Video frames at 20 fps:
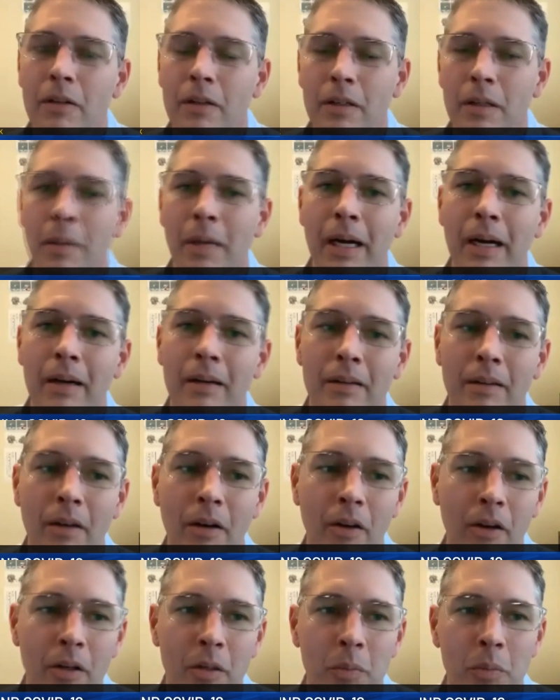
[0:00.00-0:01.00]
heard about
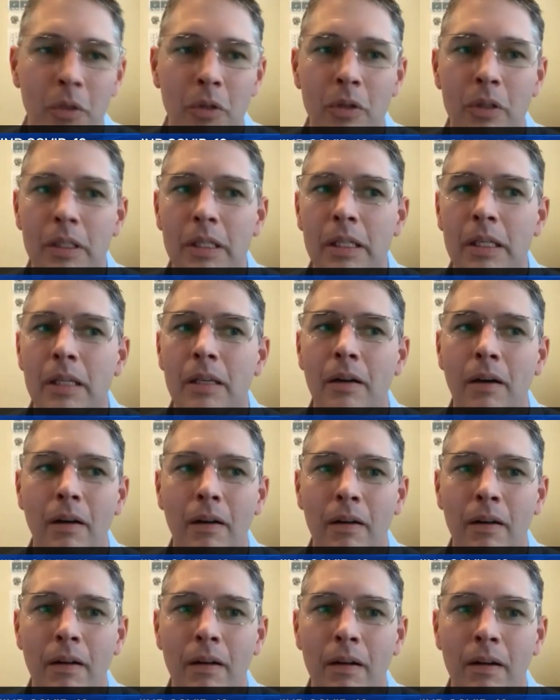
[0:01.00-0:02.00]
herd immunity
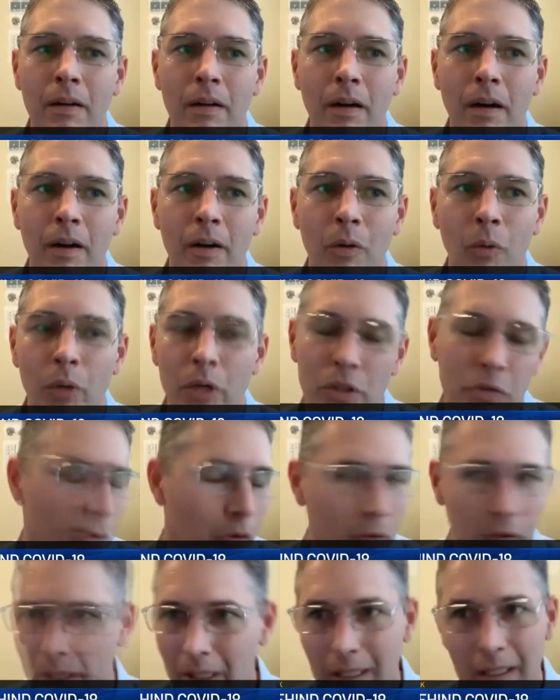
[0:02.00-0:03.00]
are, are wishful
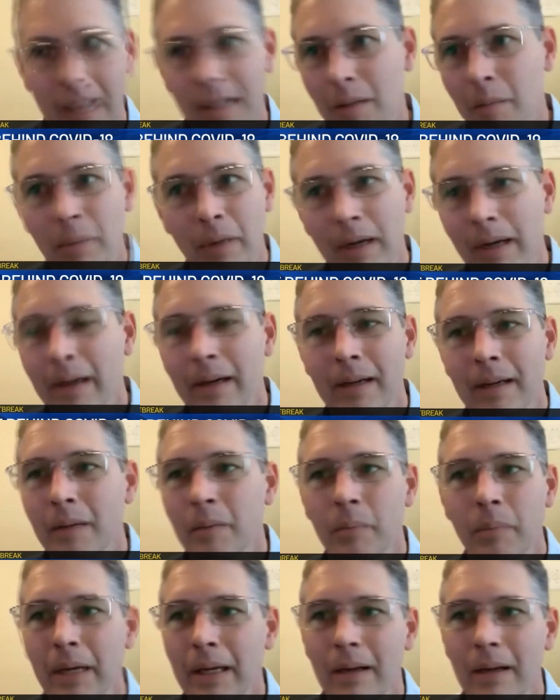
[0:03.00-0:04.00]
thinking by, by